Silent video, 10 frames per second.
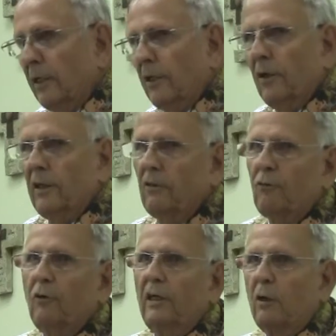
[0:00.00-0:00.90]
You know, that's
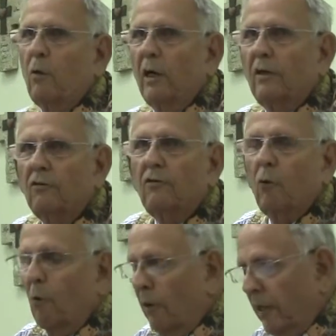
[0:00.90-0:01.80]
really quite a
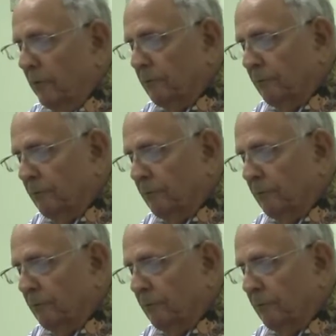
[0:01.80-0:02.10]
story,